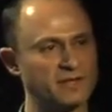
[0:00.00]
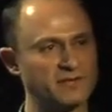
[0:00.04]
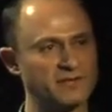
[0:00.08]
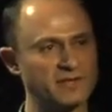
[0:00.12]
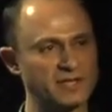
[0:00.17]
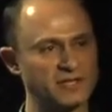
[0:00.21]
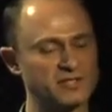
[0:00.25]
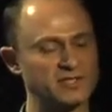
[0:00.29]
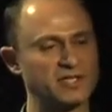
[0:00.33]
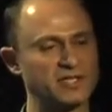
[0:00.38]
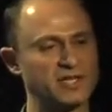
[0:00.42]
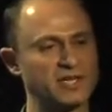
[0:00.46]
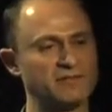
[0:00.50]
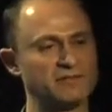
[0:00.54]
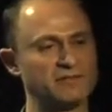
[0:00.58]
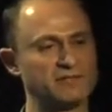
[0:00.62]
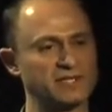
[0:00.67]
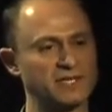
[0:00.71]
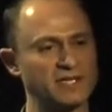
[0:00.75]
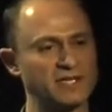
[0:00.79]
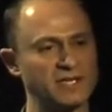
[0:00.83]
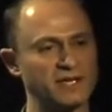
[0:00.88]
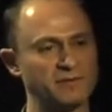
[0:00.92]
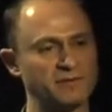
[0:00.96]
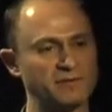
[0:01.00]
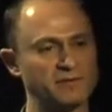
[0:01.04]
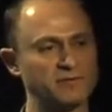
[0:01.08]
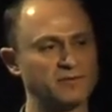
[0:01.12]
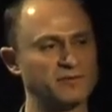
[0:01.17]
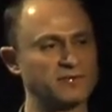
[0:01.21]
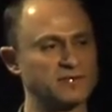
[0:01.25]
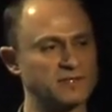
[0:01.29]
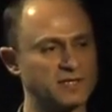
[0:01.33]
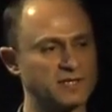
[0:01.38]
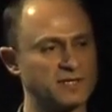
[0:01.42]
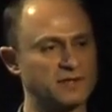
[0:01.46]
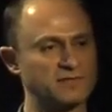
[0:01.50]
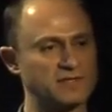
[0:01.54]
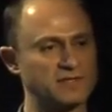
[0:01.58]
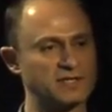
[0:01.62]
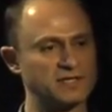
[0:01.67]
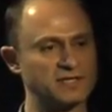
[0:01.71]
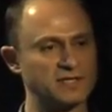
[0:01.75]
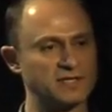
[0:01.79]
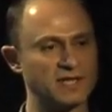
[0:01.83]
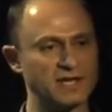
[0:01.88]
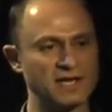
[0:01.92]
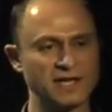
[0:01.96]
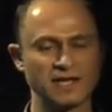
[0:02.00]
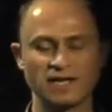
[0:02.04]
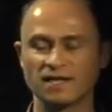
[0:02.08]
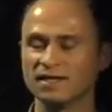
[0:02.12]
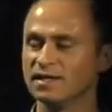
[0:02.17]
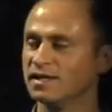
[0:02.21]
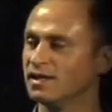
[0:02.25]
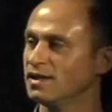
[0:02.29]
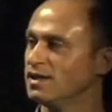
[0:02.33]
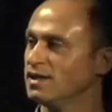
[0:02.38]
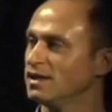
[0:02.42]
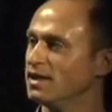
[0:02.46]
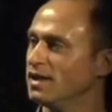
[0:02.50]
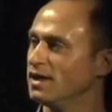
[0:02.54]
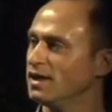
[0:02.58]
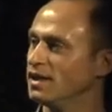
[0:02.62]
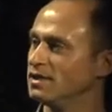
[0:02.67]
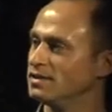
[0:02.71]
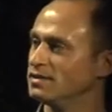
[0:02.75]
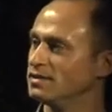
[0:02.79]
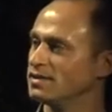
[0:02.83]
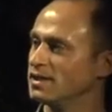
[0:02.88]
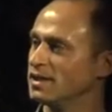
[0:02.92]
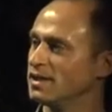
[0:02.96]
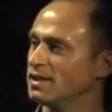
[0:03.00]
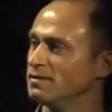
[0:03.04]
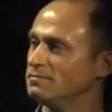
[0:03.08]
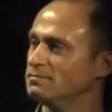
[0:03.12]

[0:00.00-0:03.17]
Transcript: this year is the year when all the services are there and,